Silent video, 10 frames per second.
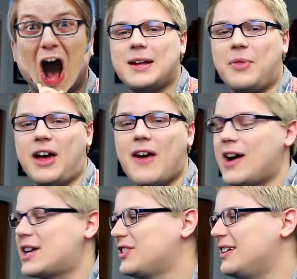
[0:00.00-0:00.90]
Something
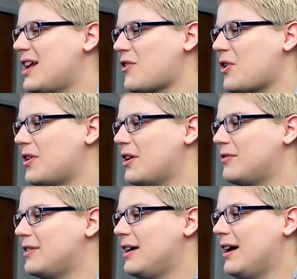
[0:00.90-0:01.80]
I've actually never heard
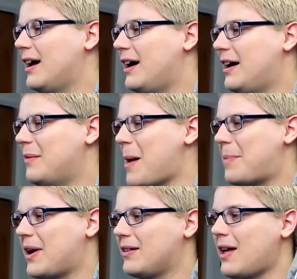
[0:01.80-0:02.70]
of. Um,
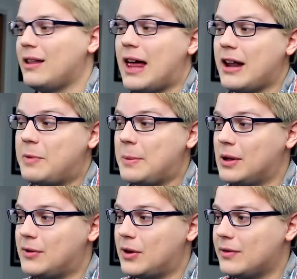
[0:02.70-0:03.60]
apparently a lot of
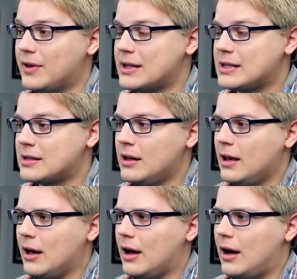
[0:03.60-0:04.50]
people have heard of this.
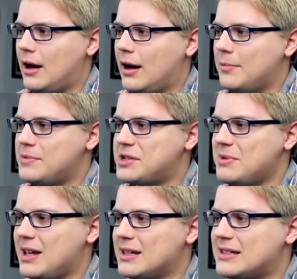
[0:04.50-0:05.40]
Um,
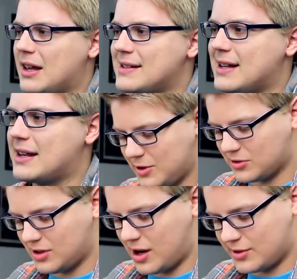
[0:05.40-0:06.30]
to me, it sounds like
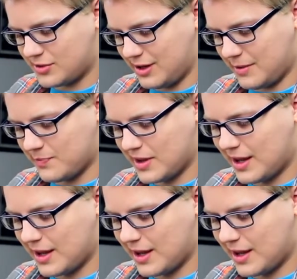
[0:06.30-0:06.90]
your laundry.